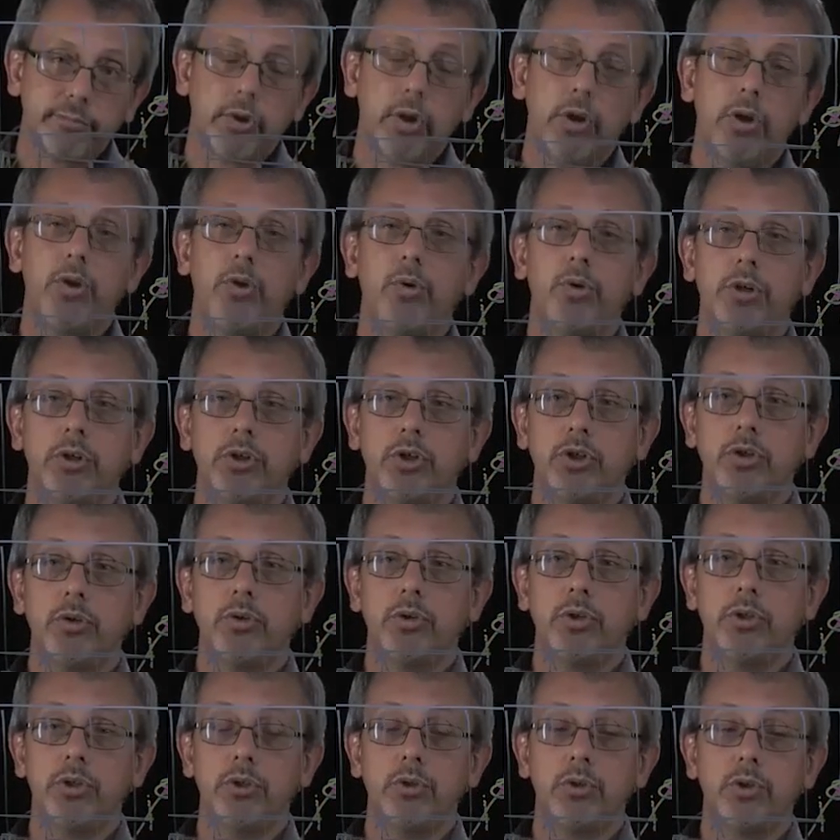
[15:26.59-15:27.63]
you can choose
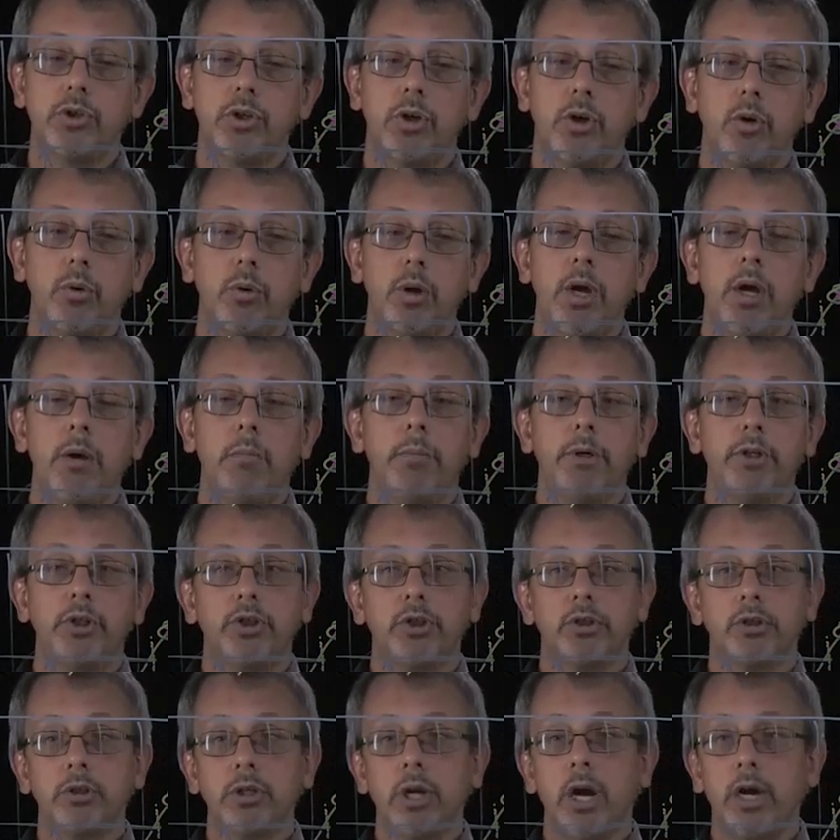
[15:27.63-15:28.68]
to do so, but
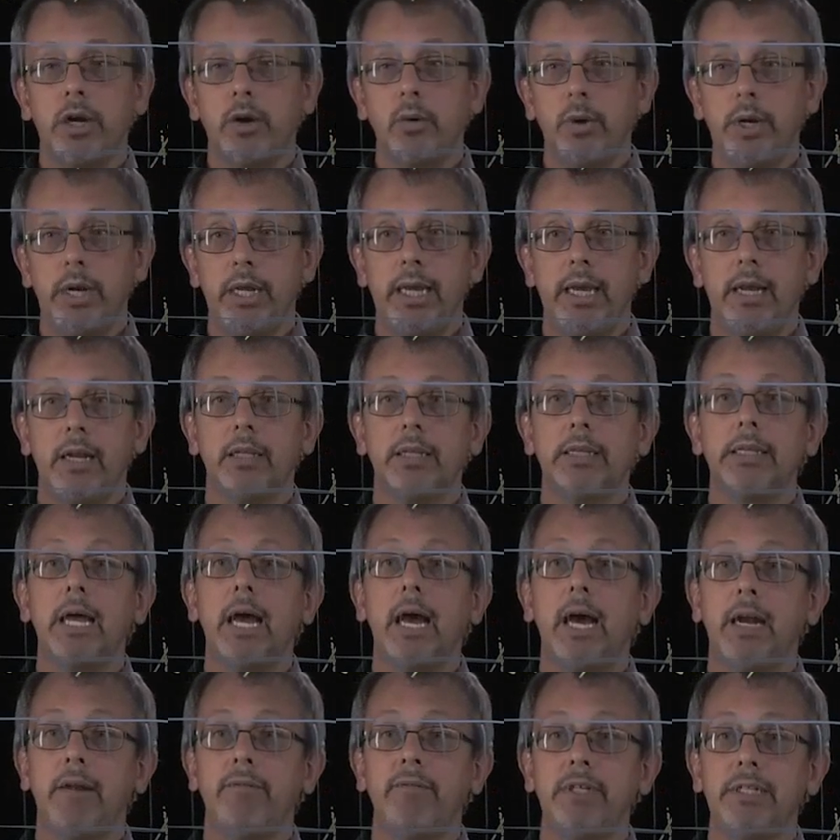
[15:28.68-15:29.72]
you're not going to get a
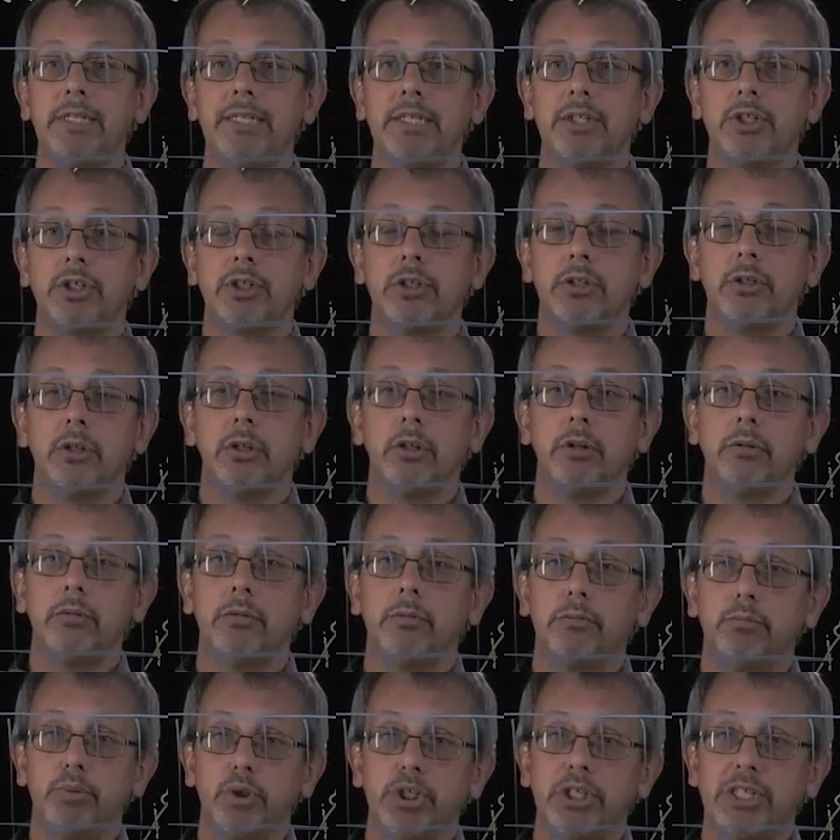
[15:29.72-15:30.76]
lot of additional
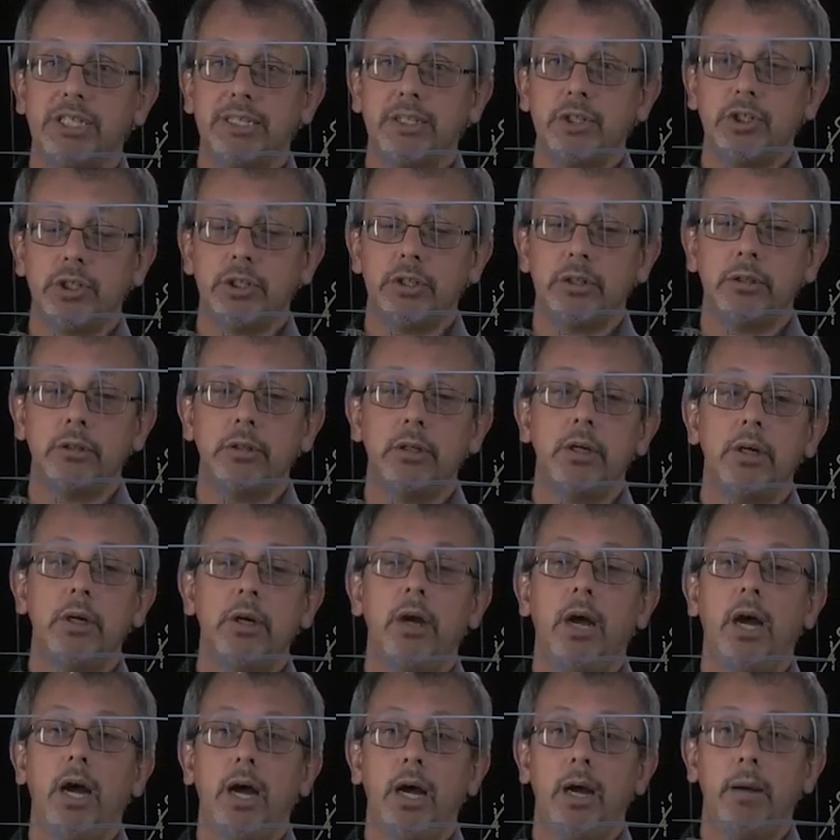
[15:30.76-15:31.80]
precision
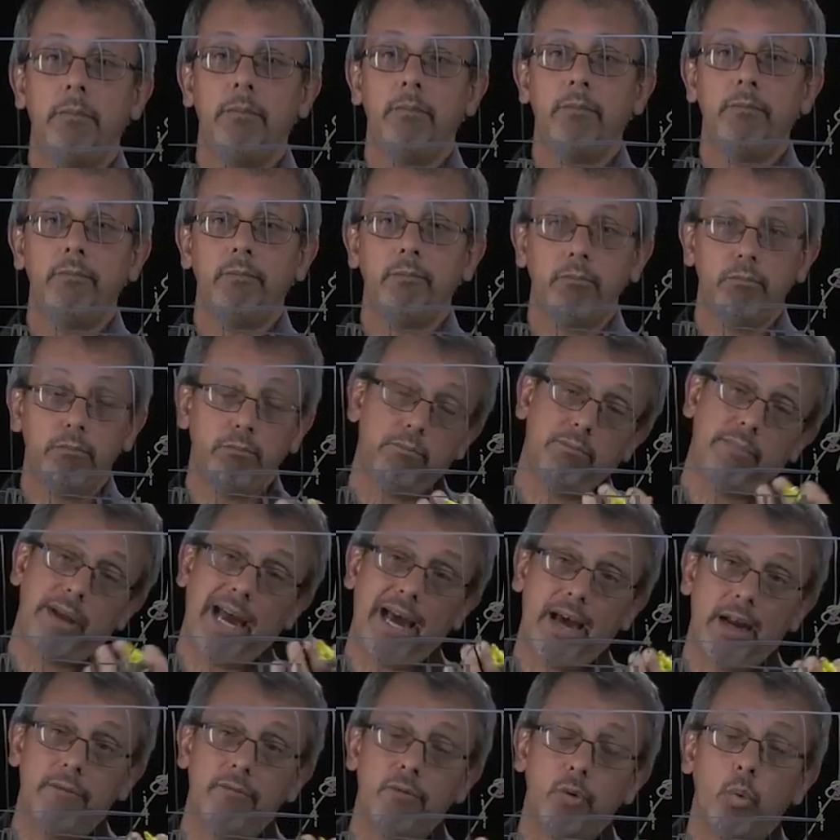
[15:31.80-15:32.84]
um,
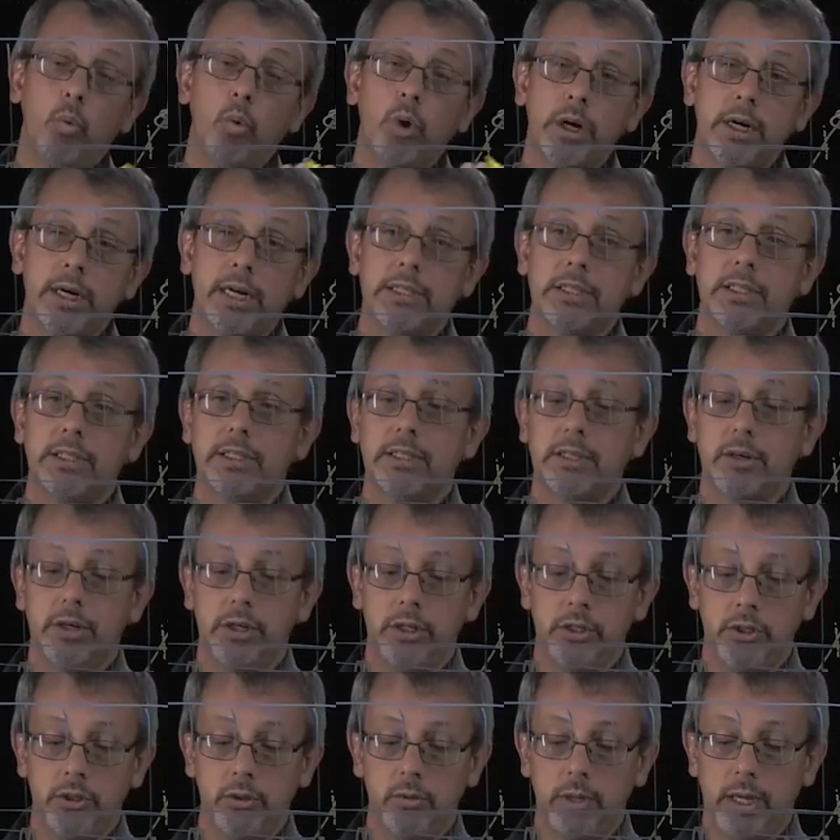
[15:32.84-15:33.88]
out of the work necessary
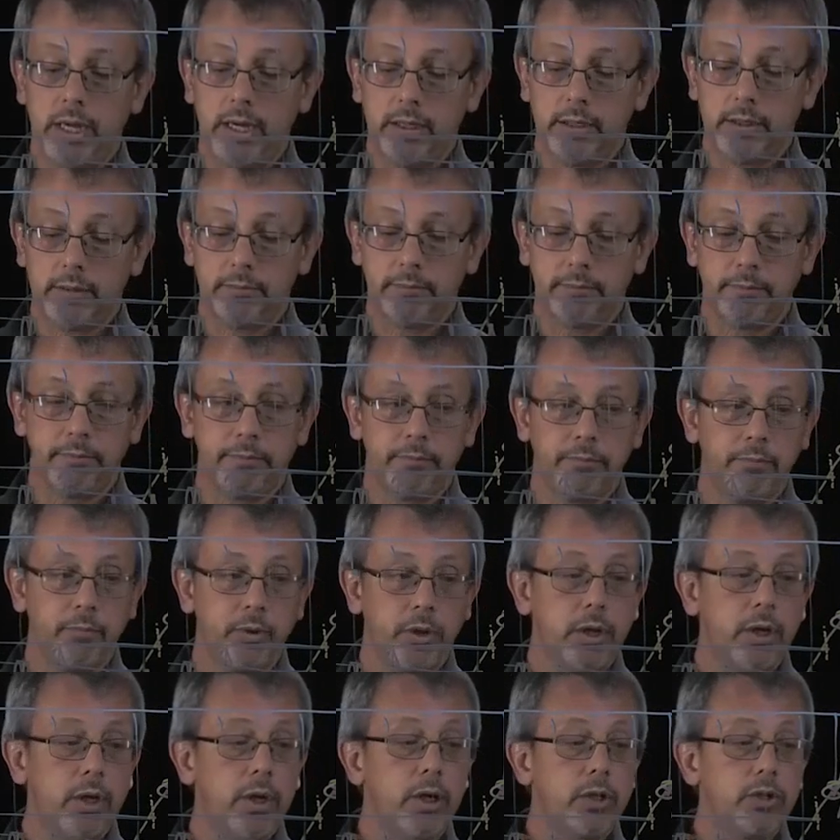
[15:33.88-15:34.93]
to do that.
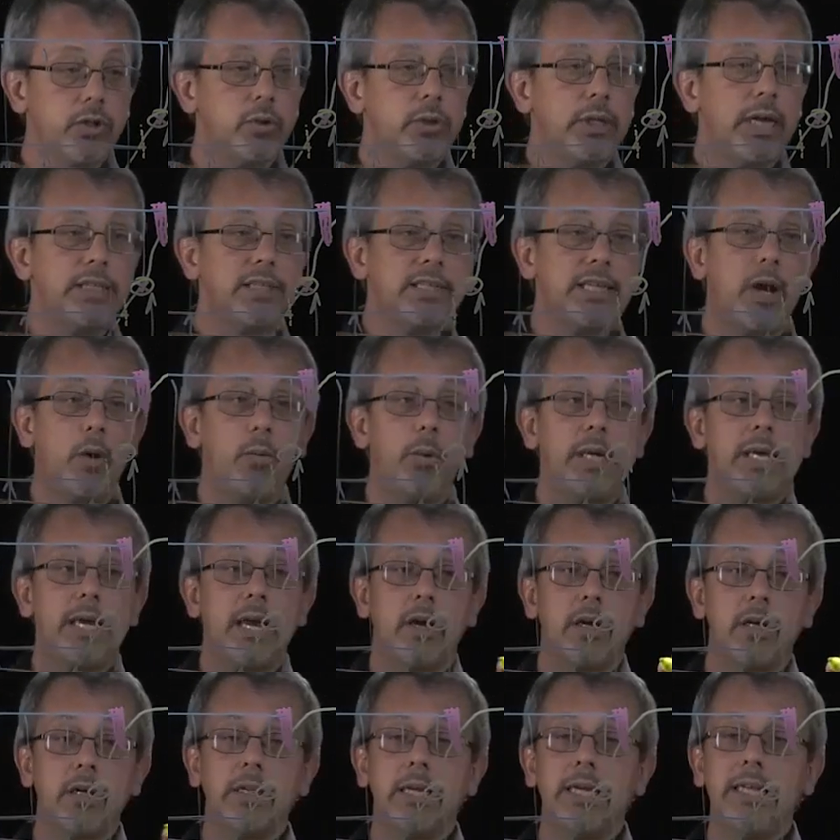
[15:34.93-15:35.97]
So that's how we
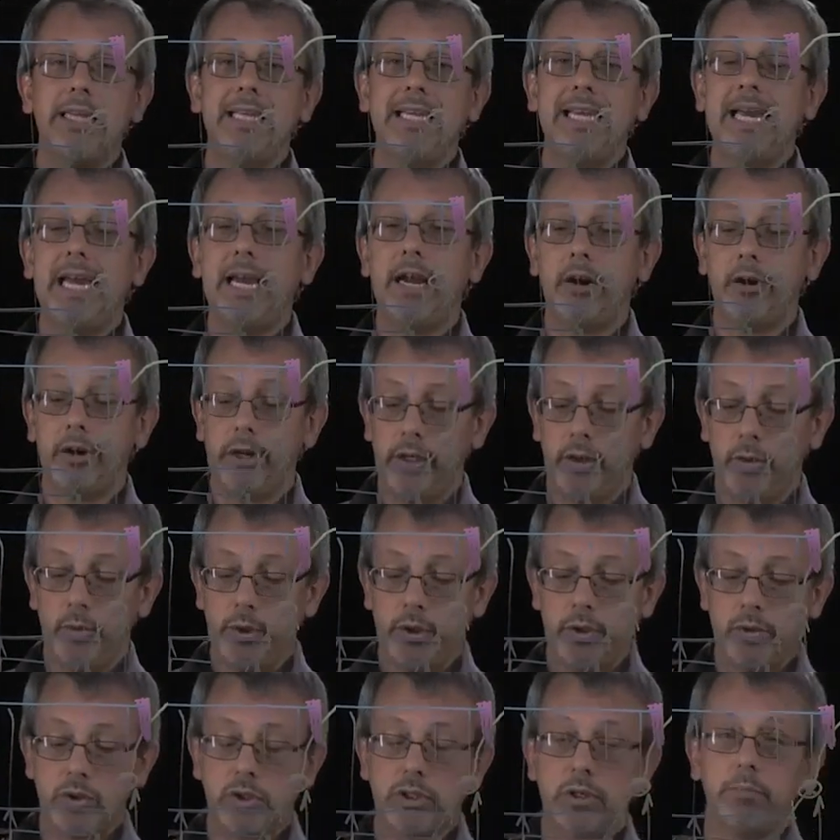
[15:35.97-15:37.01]
calculate the area. We
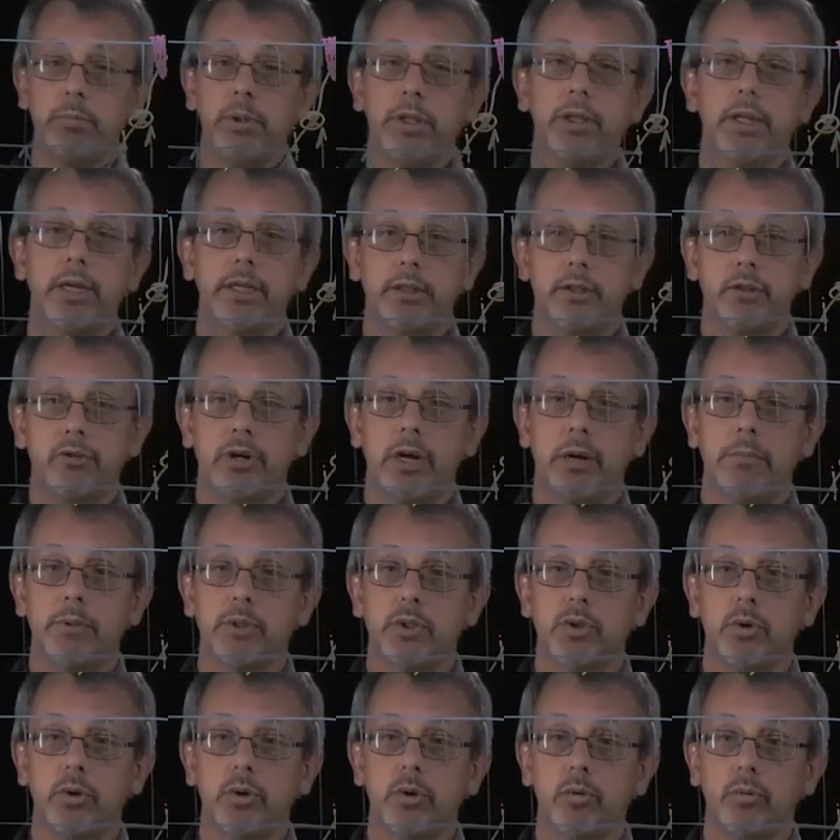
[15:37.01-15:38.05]
use something like the
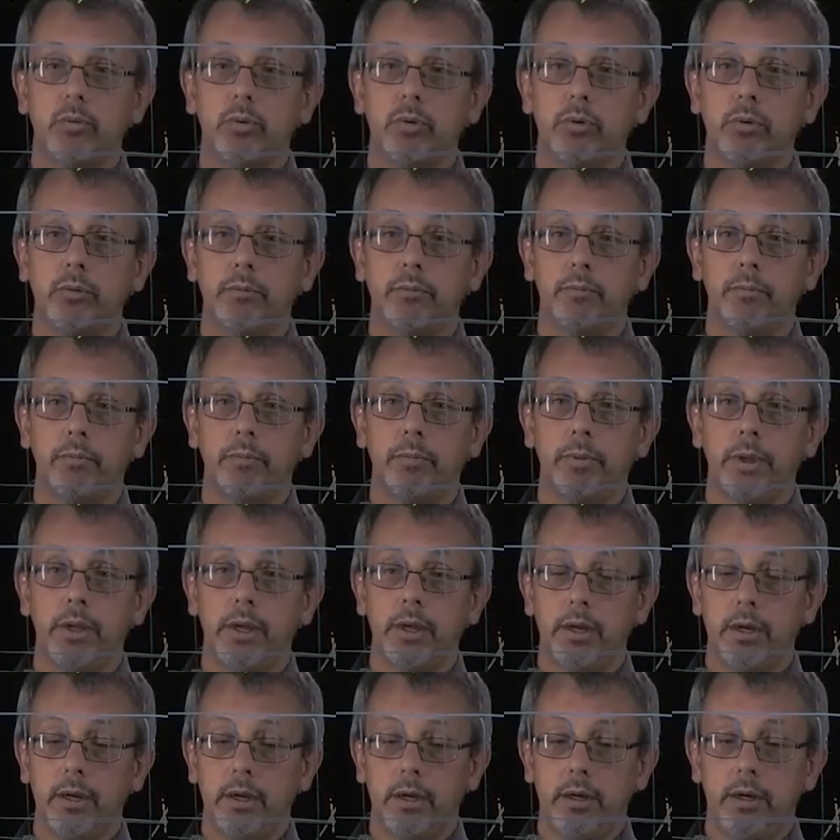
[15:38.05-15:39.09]
trapezoidal rule.
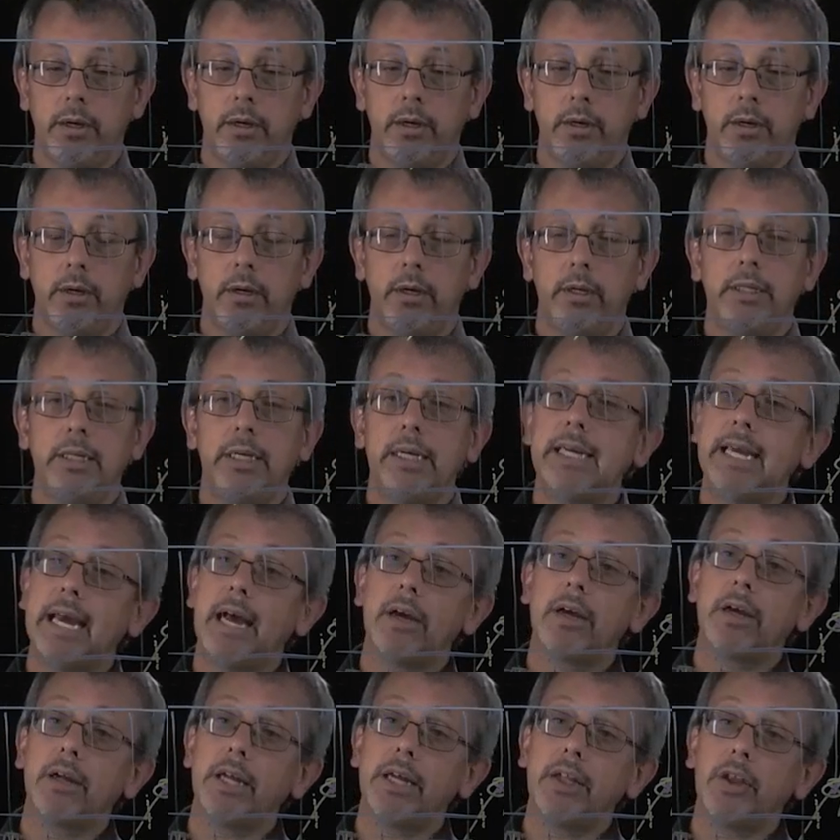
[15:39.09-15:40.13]
To
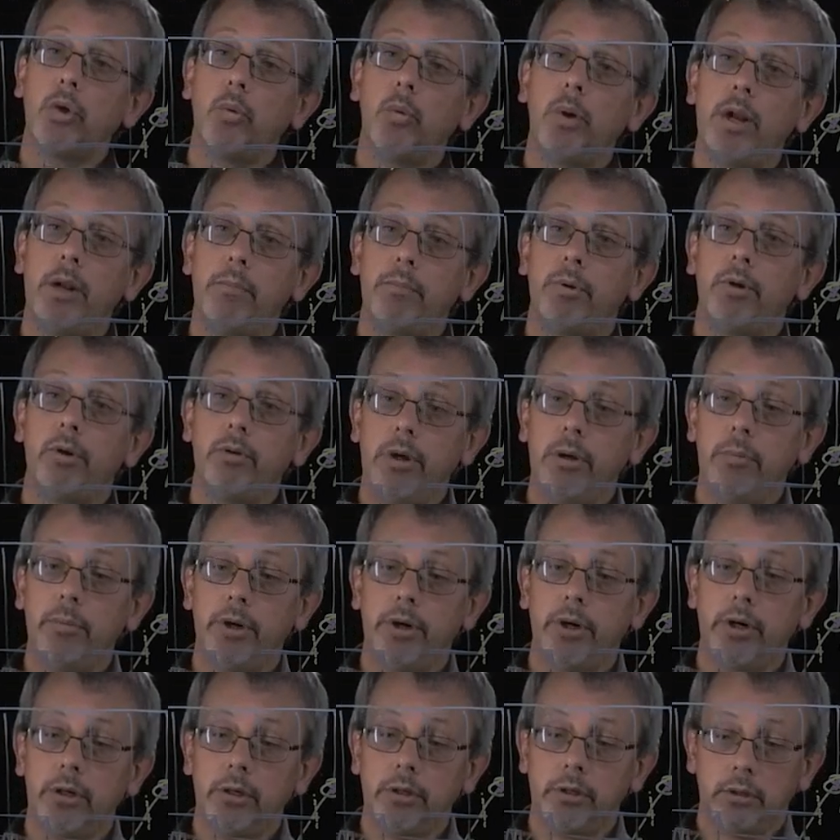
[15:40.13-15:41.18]
calculate the wetted
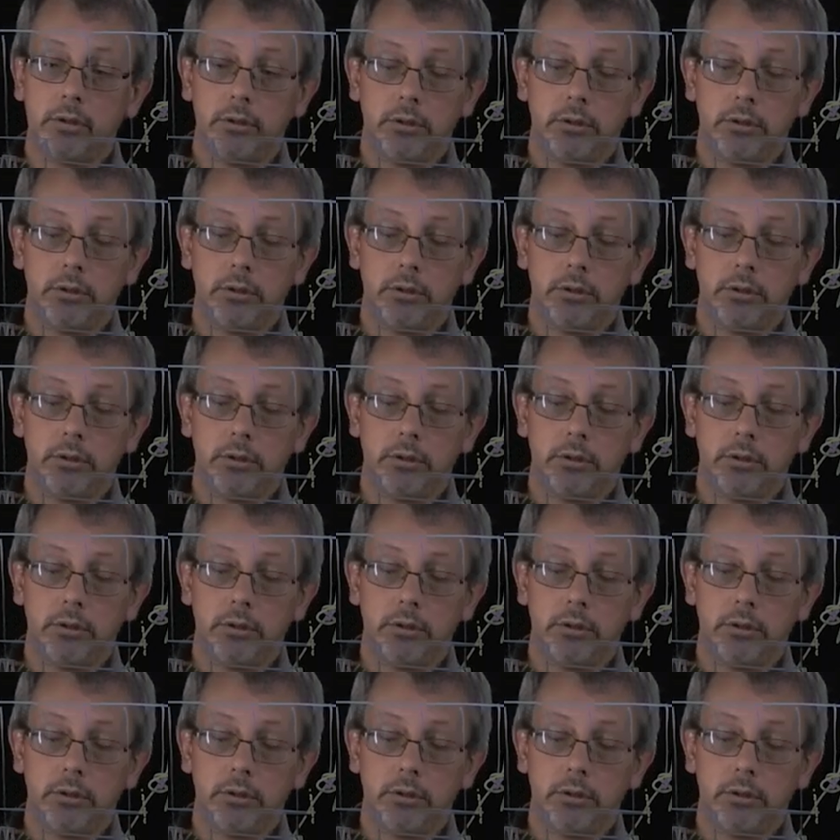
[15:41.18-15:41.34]
perimeter,